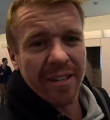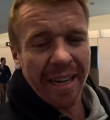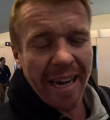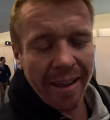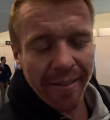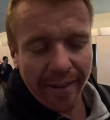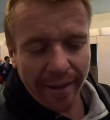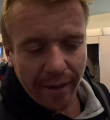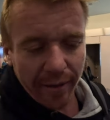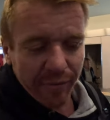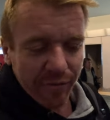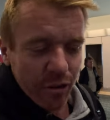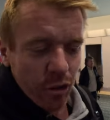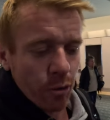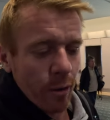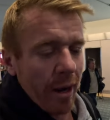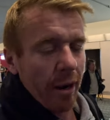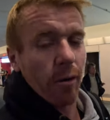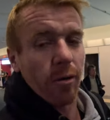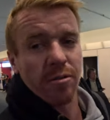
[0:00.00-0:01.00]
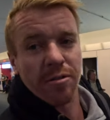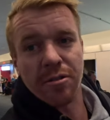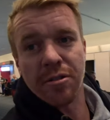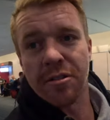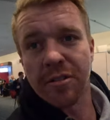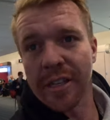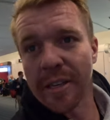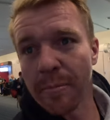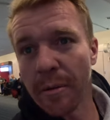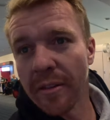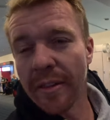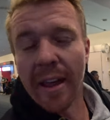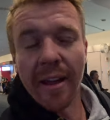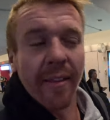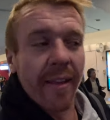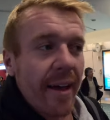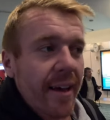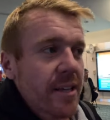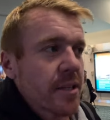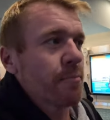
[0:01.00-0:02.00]
I got like a few hours of sleep on that
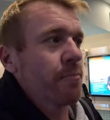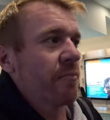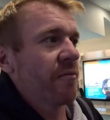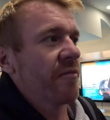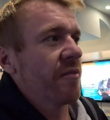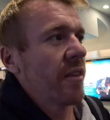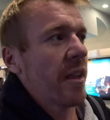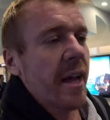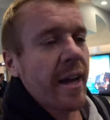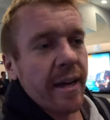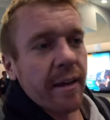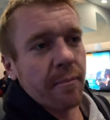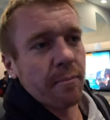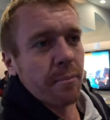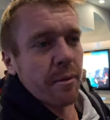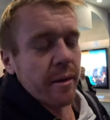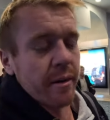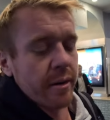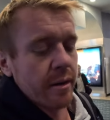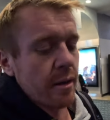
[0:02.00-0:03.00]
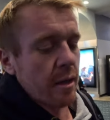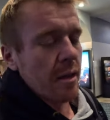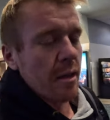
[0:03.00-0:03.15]
last flight, but